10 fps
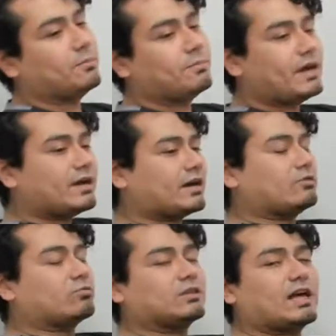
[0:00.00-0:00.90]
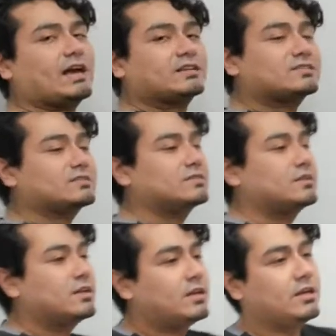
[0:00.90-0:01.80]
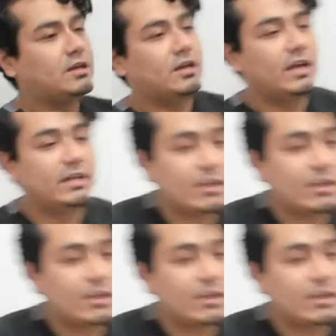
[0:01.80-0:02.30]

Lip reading: back, I relax, and I